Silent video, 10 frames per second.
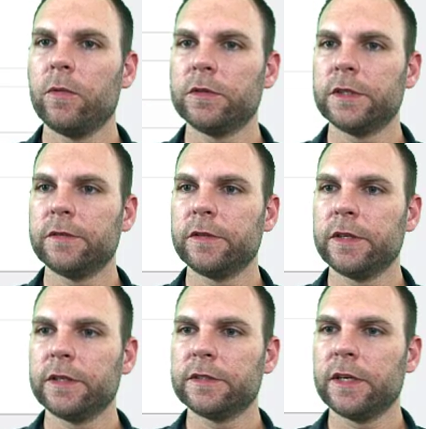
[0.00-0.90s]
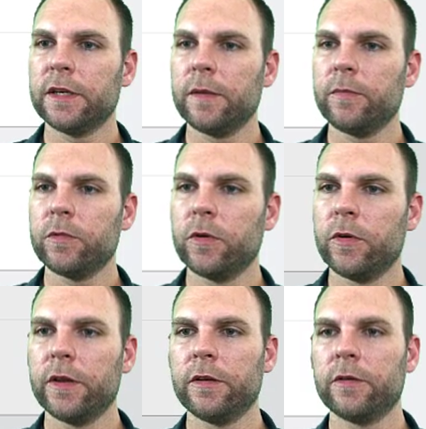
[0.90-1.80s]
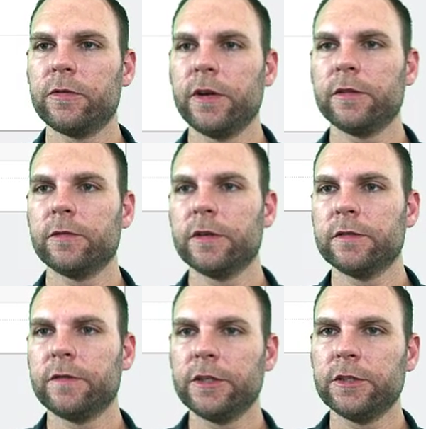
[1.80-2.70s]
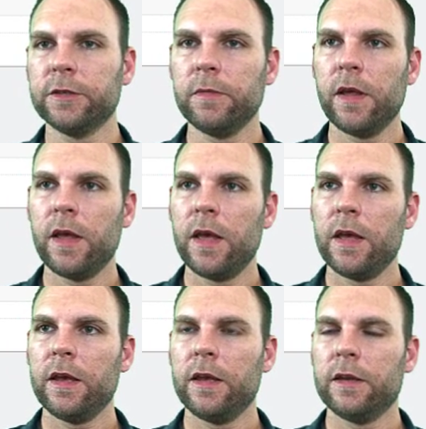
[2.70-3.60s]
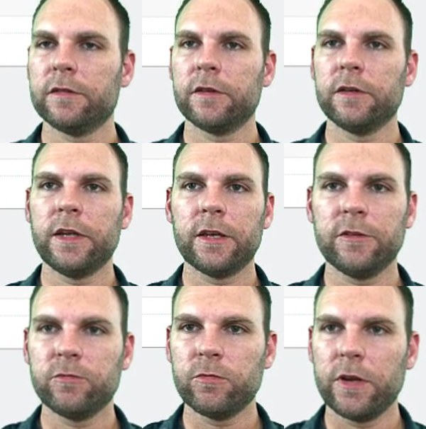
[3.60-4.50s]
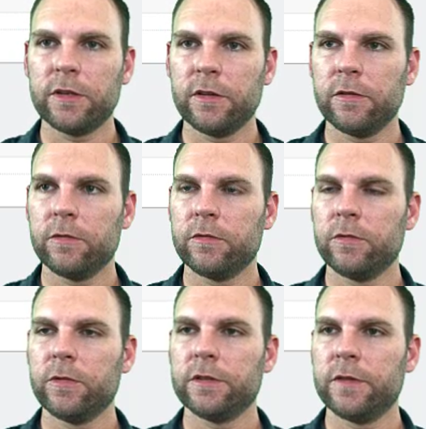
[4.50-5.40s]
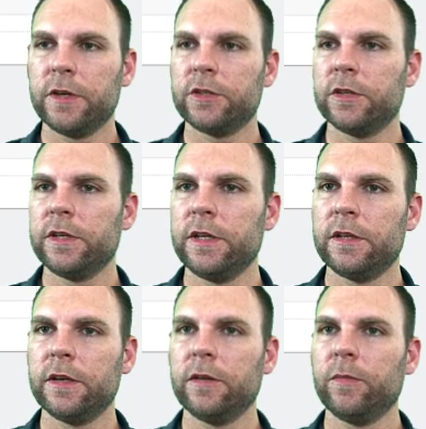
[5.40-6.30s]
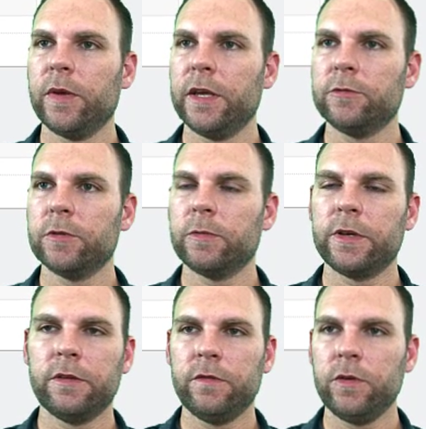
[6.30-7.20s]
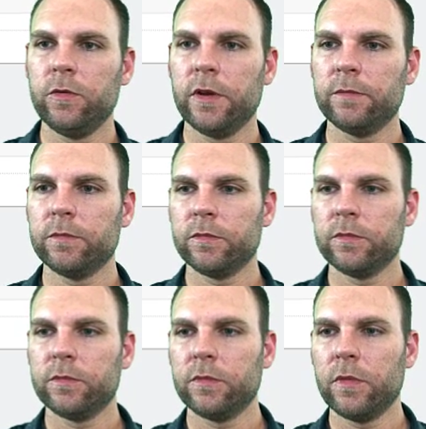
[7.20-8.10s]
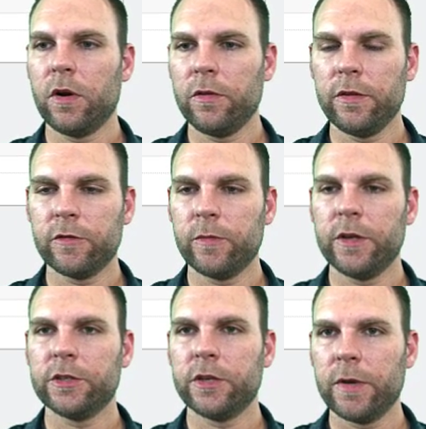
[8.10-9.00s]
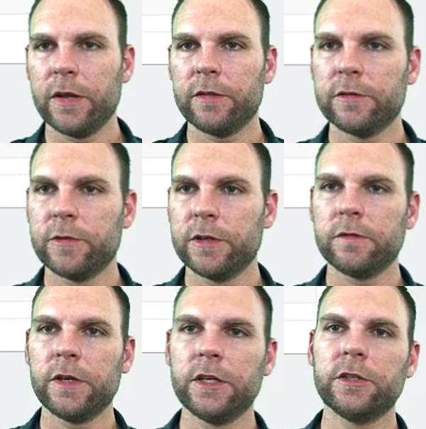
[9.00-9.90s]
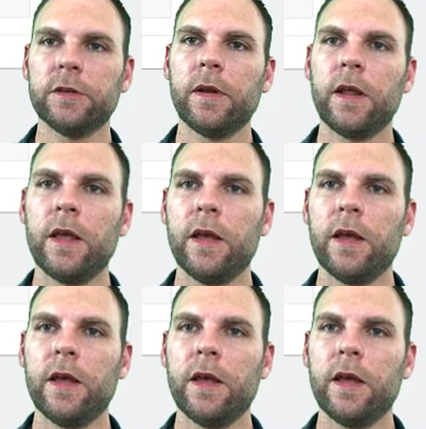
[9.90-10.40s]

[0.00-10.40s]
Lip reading: once everything is set up, we'll go ahead and create the reservation, and it's going to take us right to the reservation detail page where we can view all the information about this reservation.